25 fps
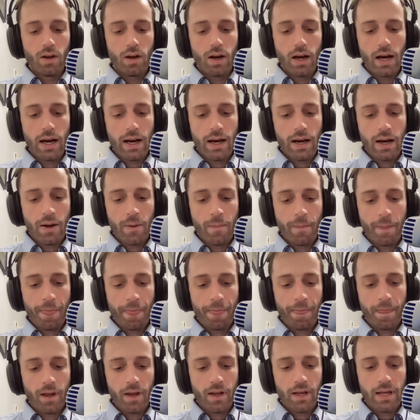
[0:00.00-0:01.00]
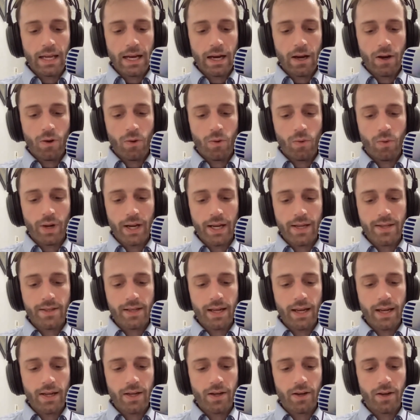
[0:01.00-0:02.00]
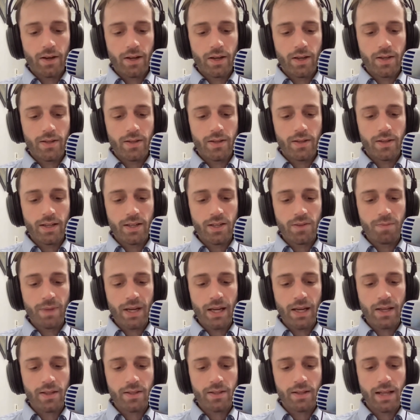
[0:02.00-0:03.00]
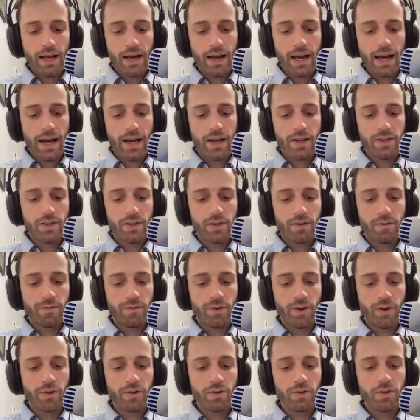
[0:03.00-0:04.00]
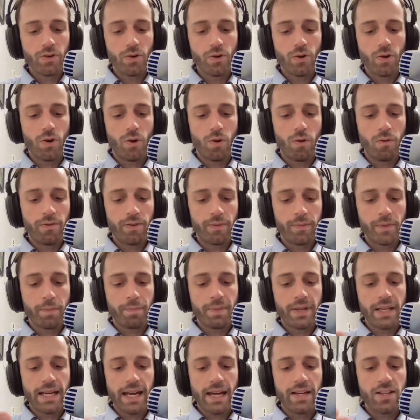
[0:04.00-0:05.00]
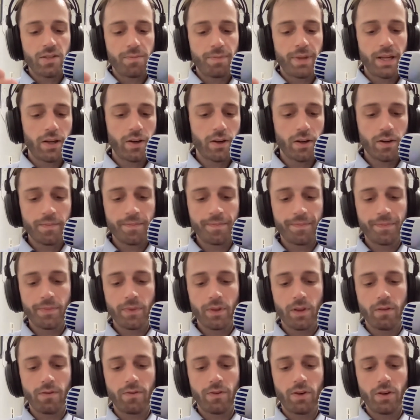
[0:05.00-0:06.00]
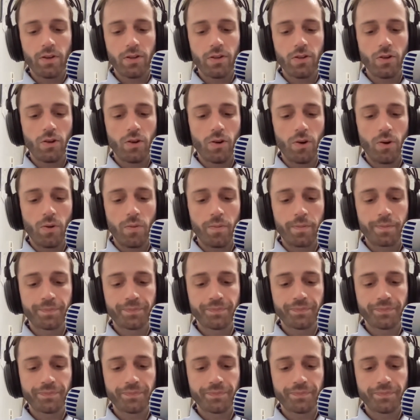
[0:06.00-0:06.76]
Now, what I say here is, this means that as the further you go from the PA speaker, the further you go,